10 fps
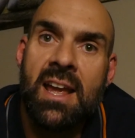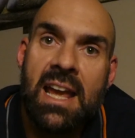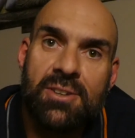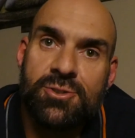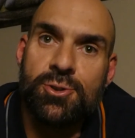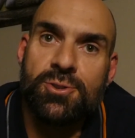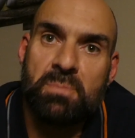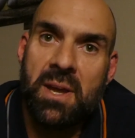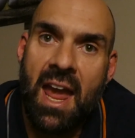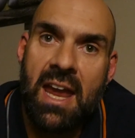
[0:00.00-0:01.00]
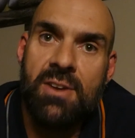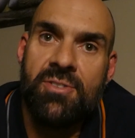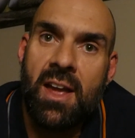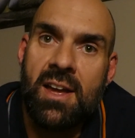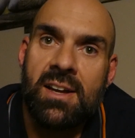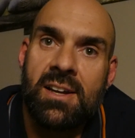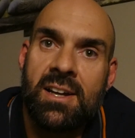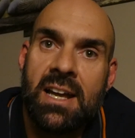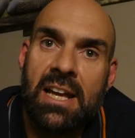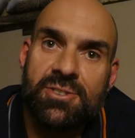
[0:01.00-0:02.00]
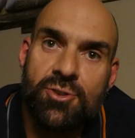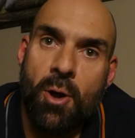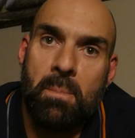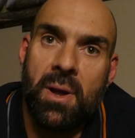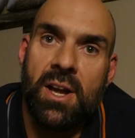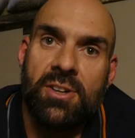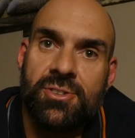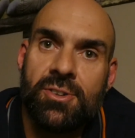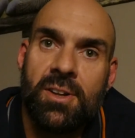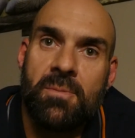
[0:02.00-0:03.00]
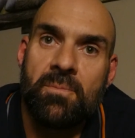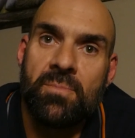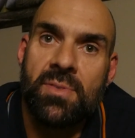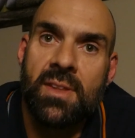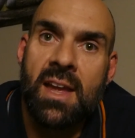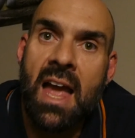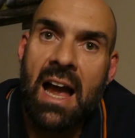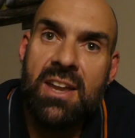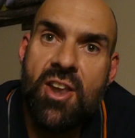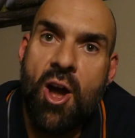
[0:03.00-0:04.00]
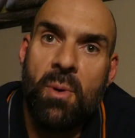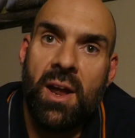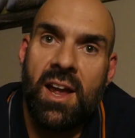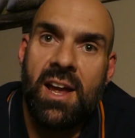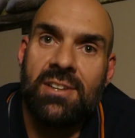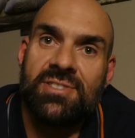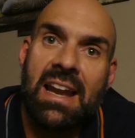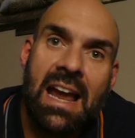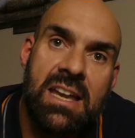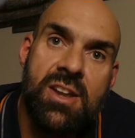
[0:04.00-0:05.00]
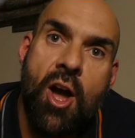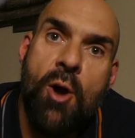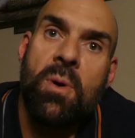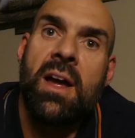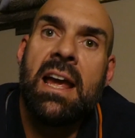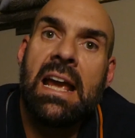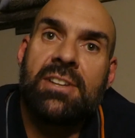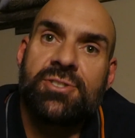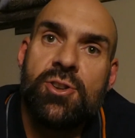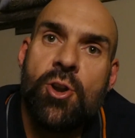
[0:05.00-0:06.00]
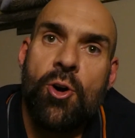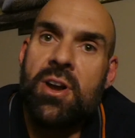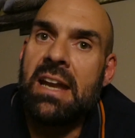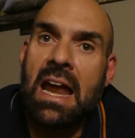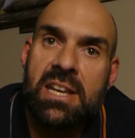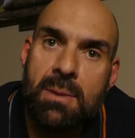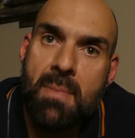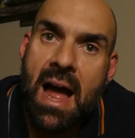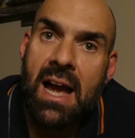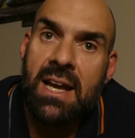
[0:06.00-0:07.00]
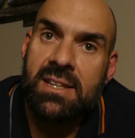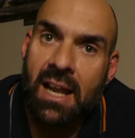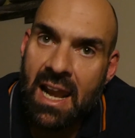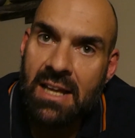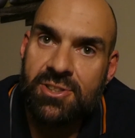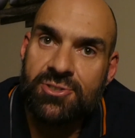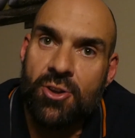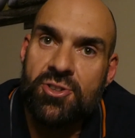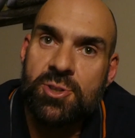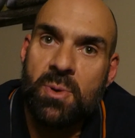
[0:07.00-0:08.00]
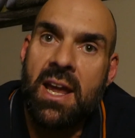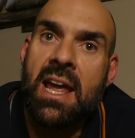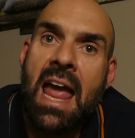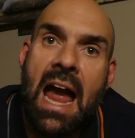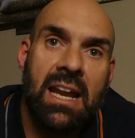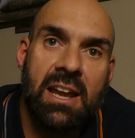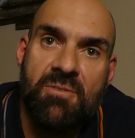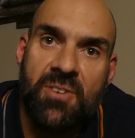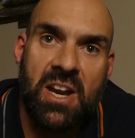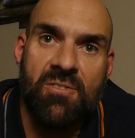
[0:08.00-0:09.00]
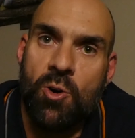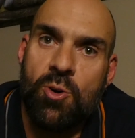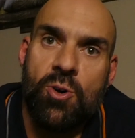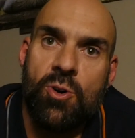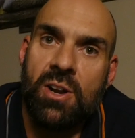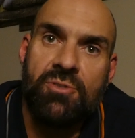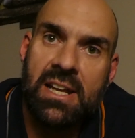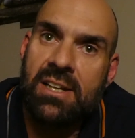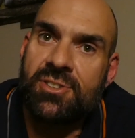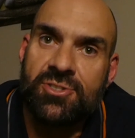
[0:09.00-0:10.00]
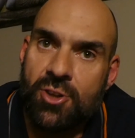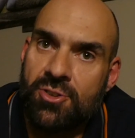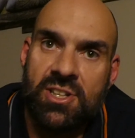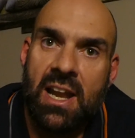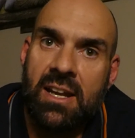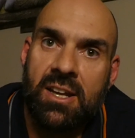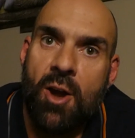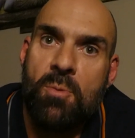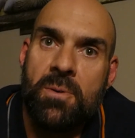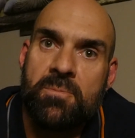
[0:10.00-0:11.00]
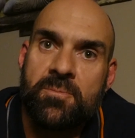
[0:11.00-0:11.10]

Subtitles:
It's just behaviour. It's not personal. I know it hurts, and I know it's annoying, and your mind latches onto it and it can think of all the reasons not to let it go.